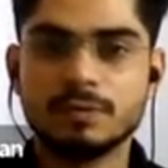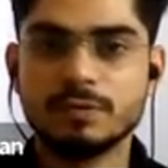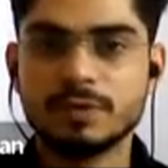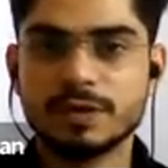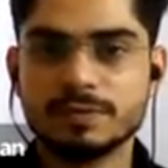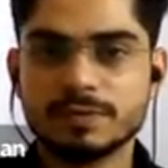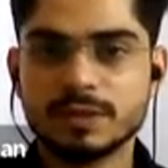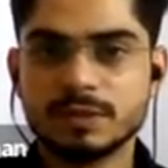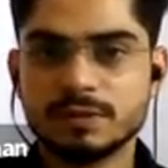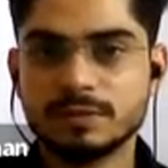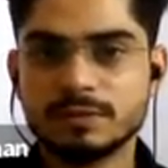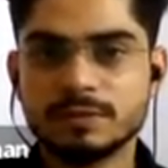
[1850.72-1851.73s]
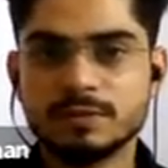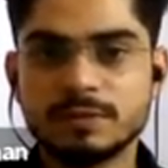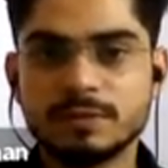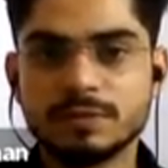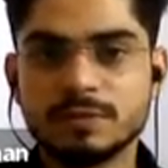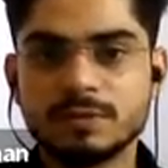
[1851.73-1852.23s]
Okay, Hamza.
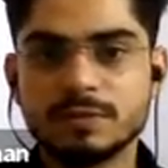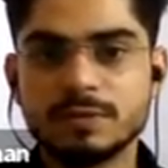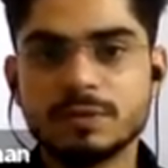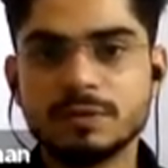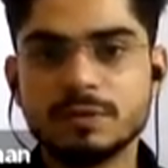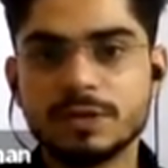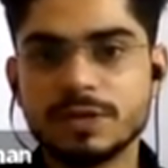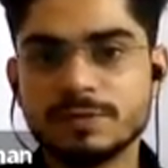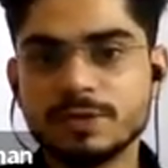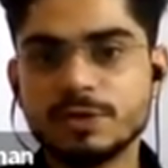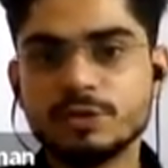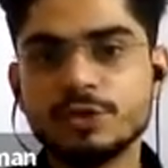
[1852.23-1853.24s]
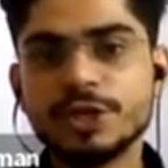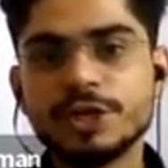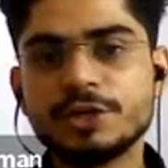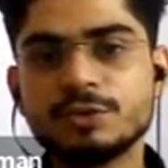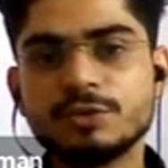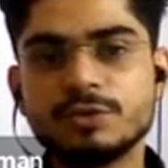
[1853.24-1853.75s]
Okay, Hamza, no
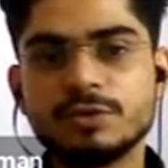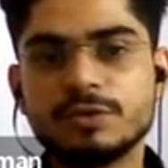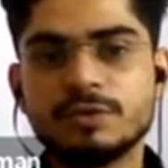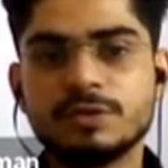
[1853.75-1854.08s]
need to